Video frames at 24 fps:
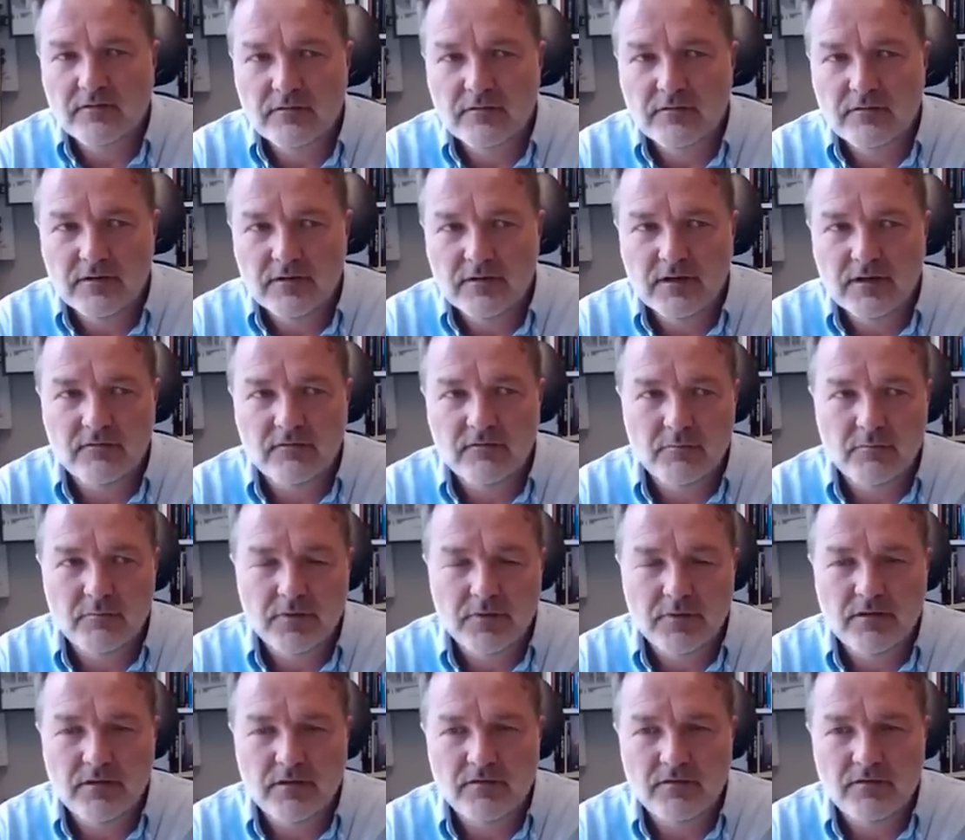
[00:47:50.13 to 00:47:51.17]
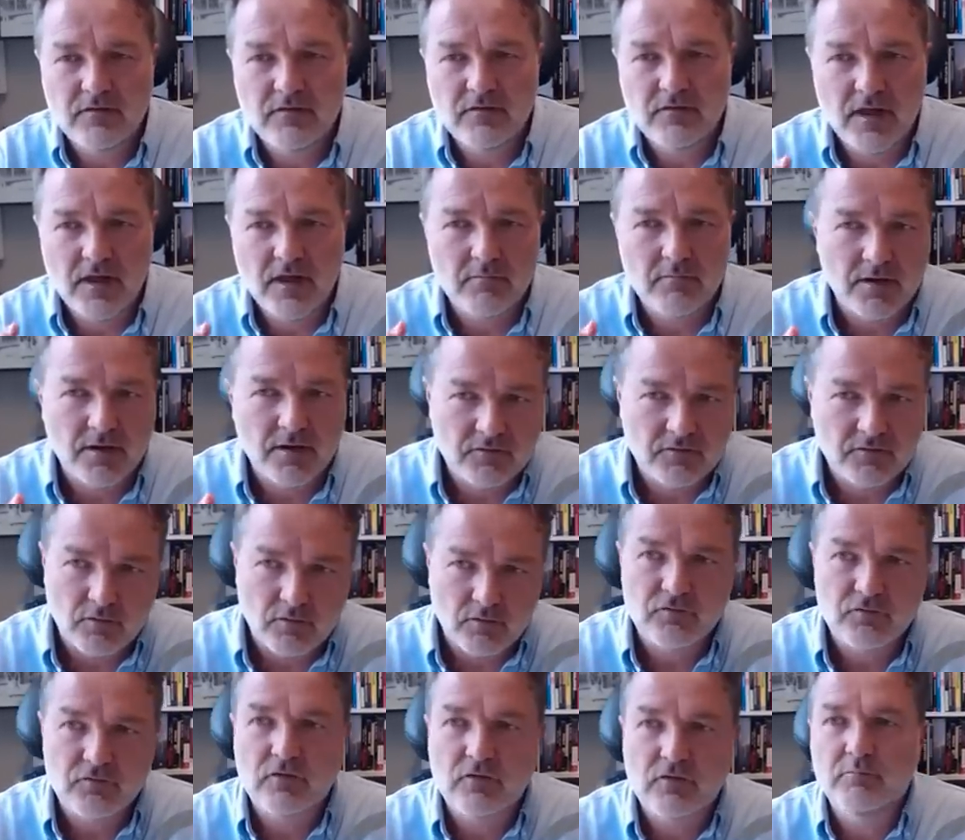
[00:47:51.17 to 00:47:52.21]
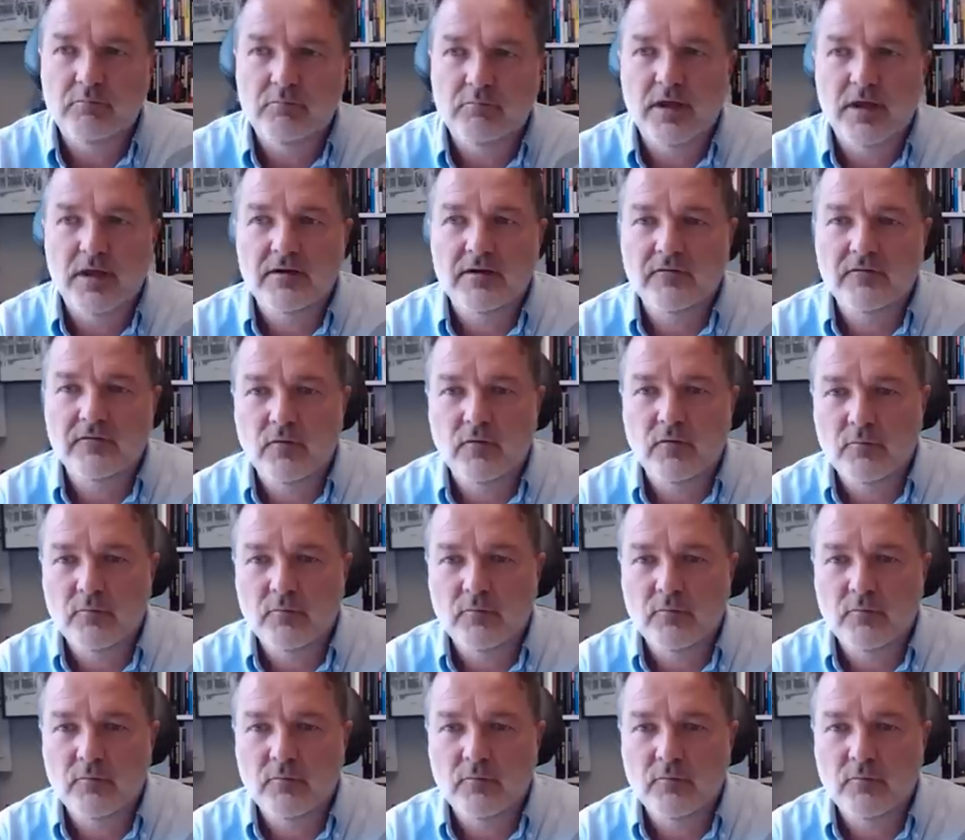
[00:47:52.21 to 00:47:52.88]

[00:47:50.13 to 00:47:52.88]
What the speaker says: it will be the same ideological platform